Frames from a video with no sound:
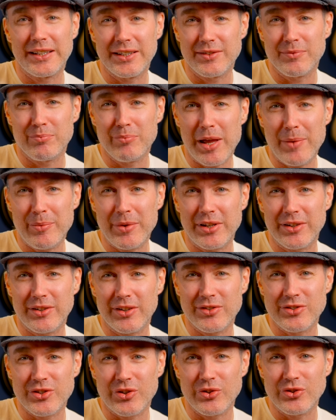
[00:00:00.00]
maybe
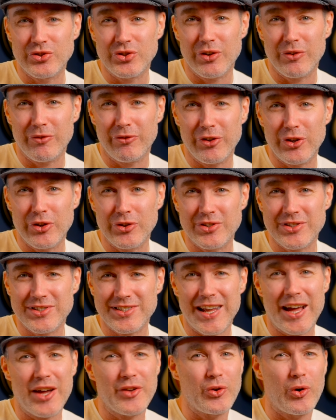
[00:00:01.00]
it's a good tune for you
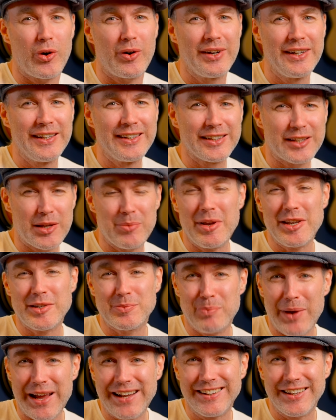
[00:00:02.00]
to commence
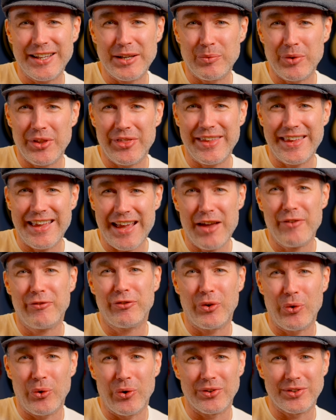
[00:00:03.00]
battling with the F
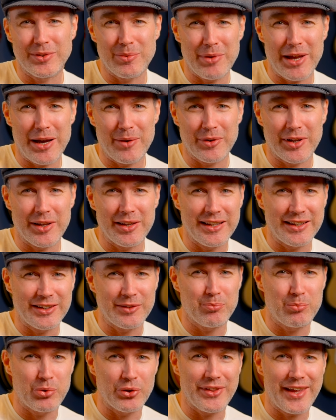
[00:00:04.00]
chord to be able to
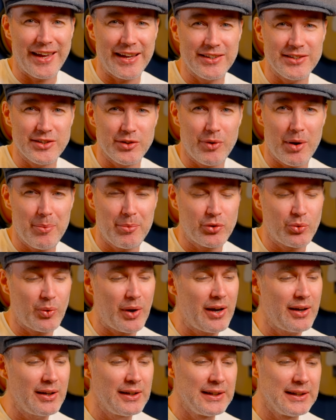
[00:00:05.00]
put that into your
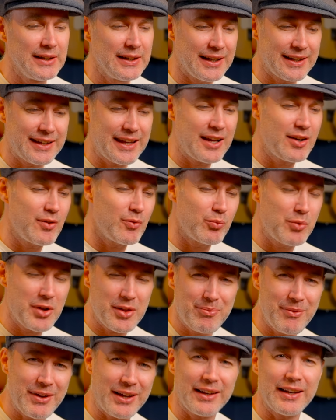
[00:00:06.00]
repertoire. Again,
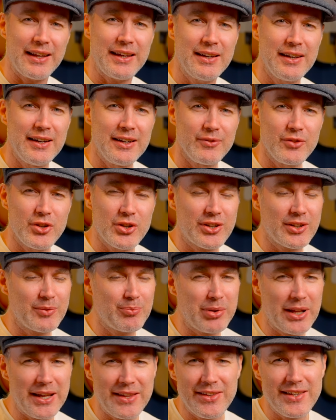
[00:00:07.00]
rhythmically, you can
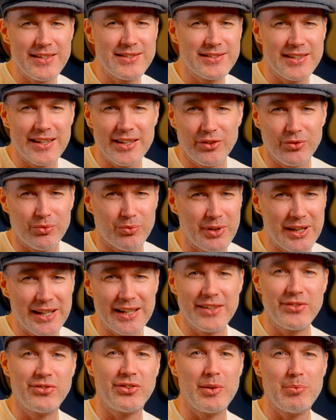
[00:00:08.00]
play these things
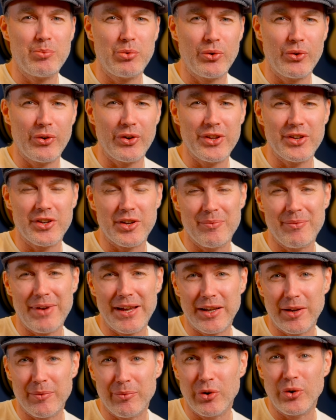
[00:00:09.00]
really simple or you can
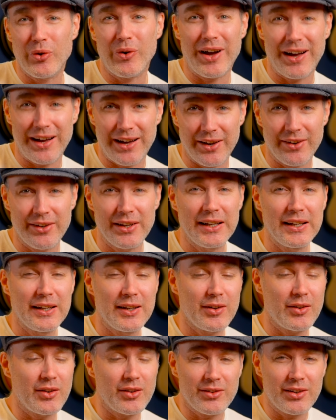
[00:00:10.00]
make them real hard.
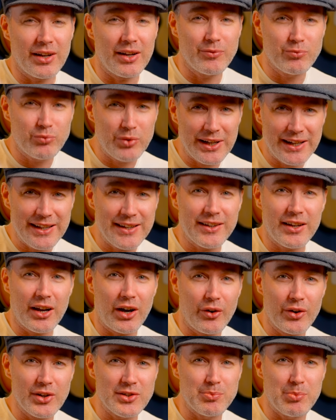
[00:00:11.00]
I really
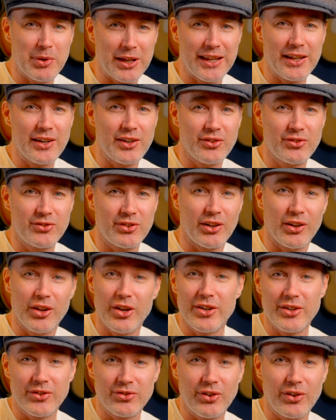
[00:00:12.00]
encourage beginners to
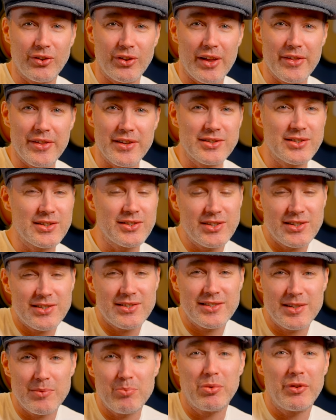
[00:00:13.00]
learn a song like this and just
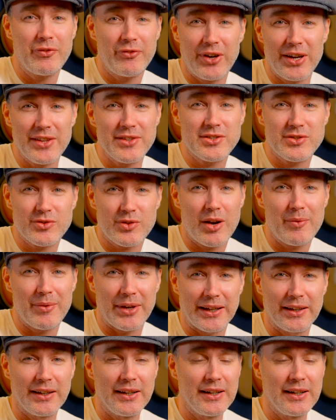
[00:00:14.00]
simplify the strumming.